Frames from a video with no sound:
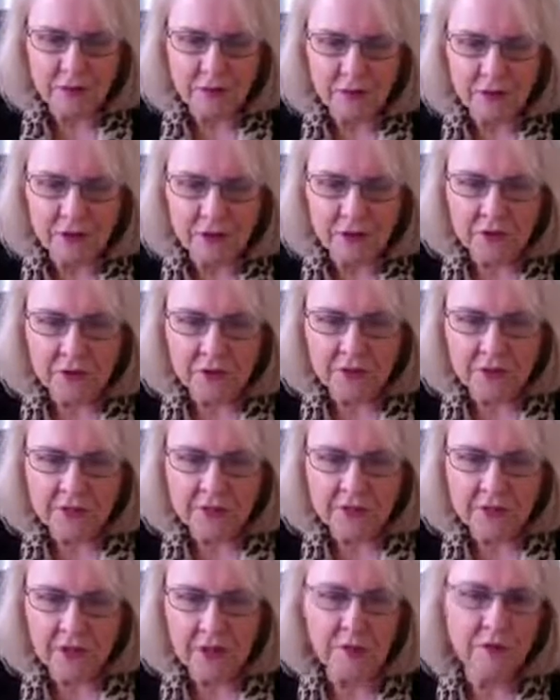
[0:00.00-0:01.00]

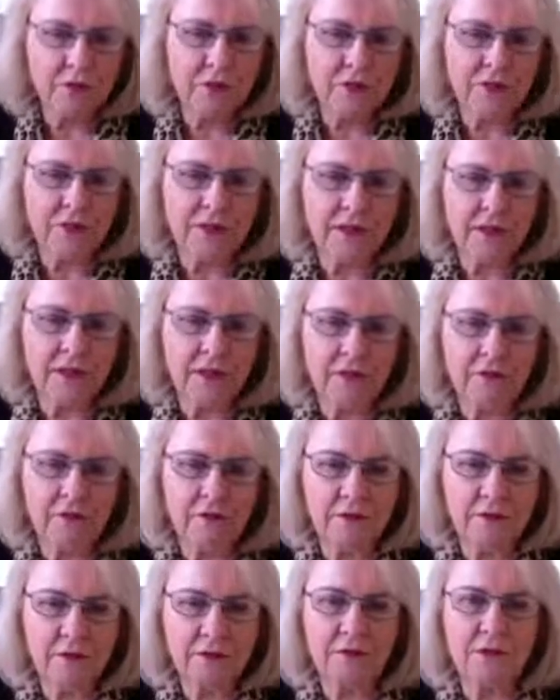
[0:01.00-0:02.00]
Because I was training
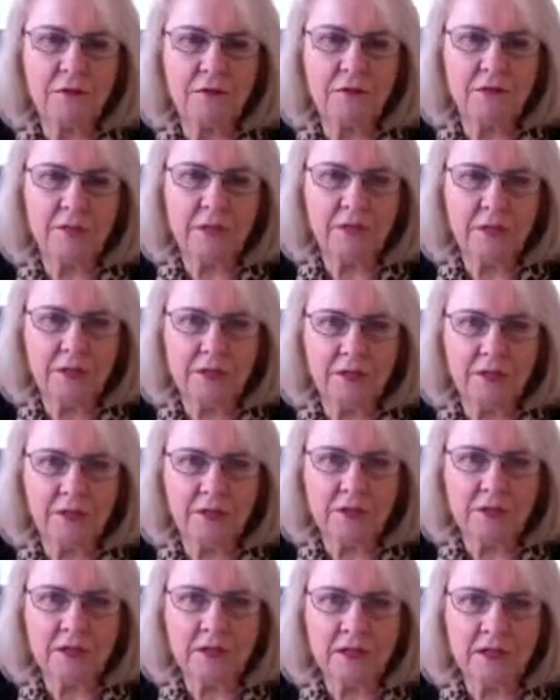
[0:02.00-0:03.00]
folks to become
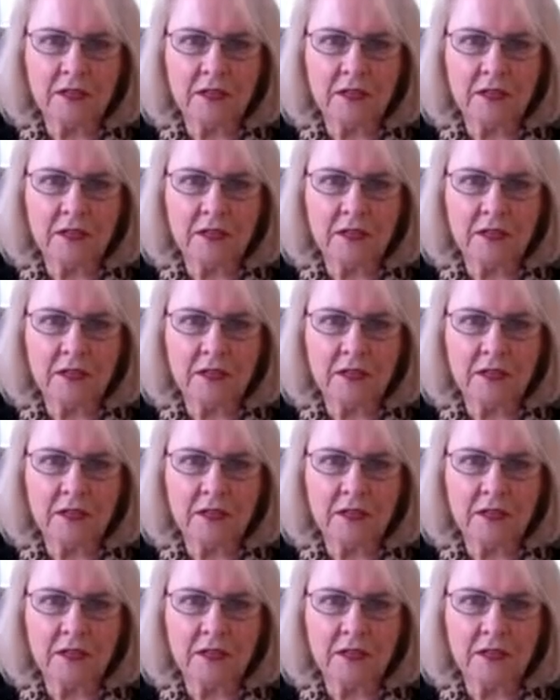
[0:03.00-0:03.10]
healers.